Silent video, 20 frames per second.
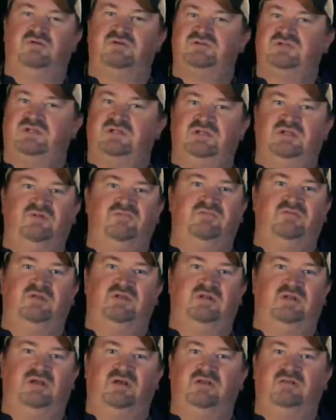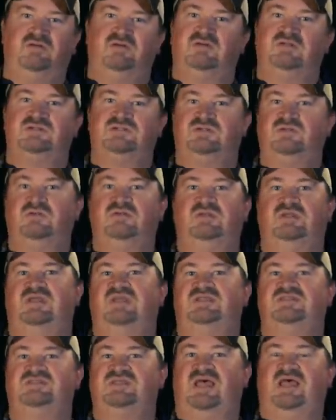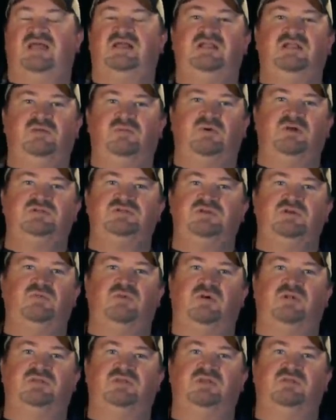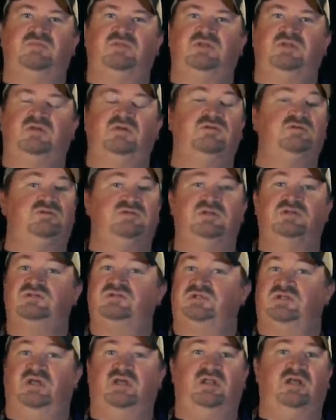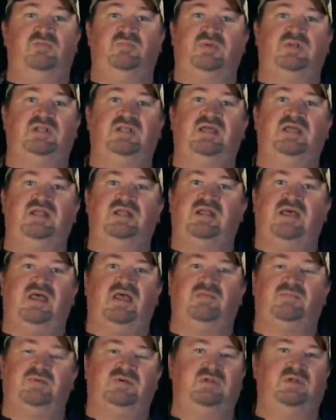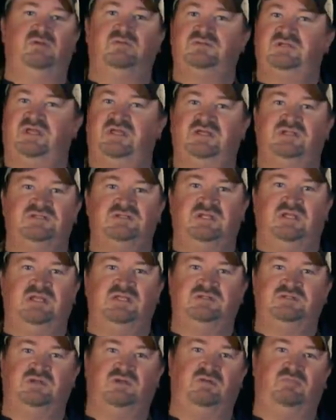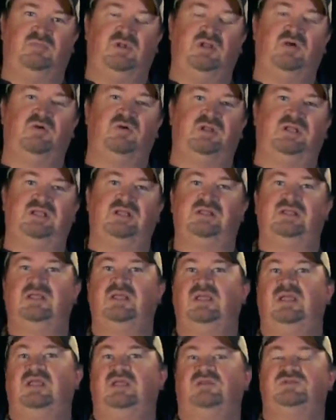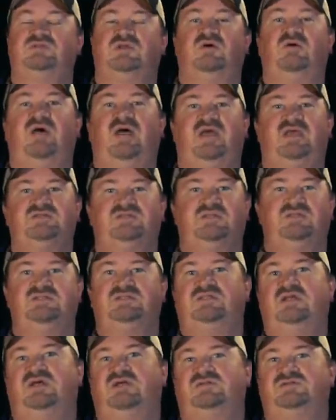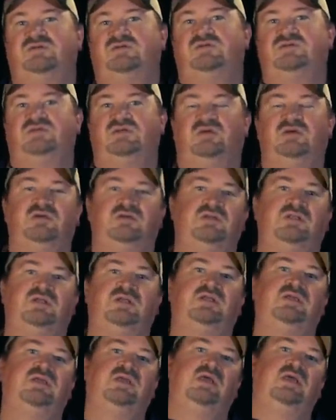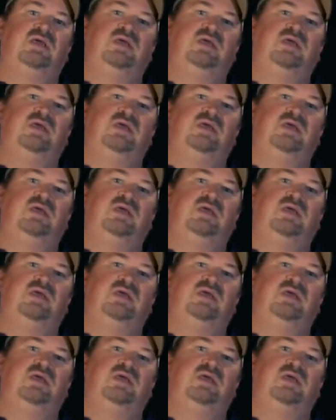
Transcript: your significant other is doing exactly what you want them to do, just shut up and let it happen. Don't take a chance on blowing it. So as these ducks are circling,